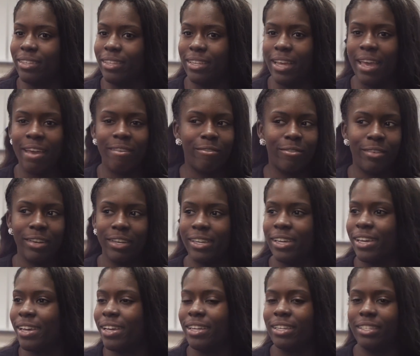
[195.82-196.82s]
every
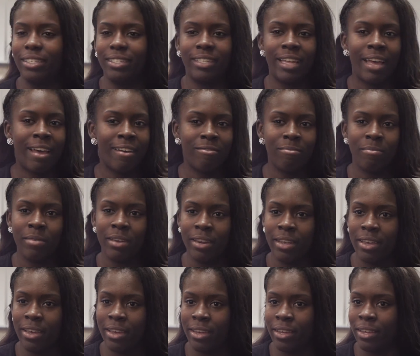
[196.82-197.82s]
staff
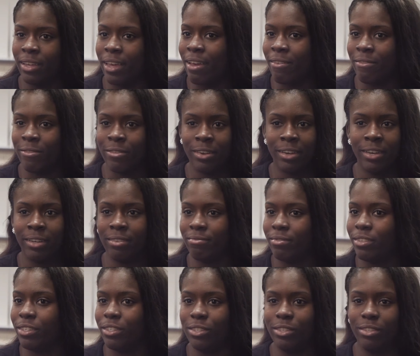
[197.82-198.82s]
meeting, every
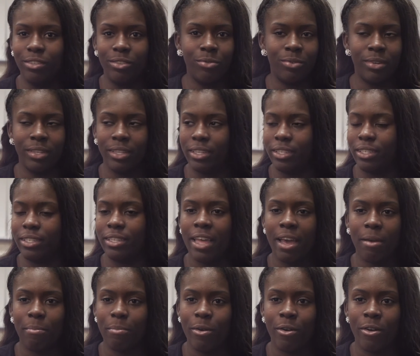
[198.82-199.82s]
she's doing the
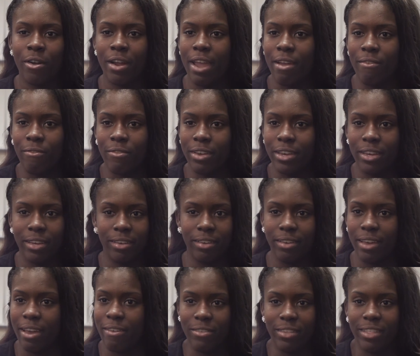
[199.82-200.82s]
snack bar, every
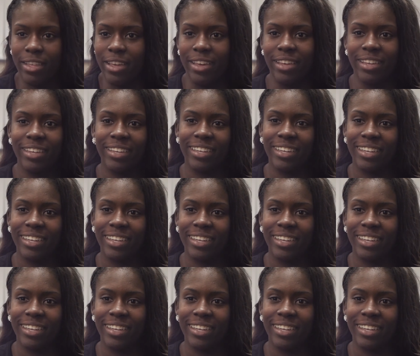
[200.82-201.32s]
everything.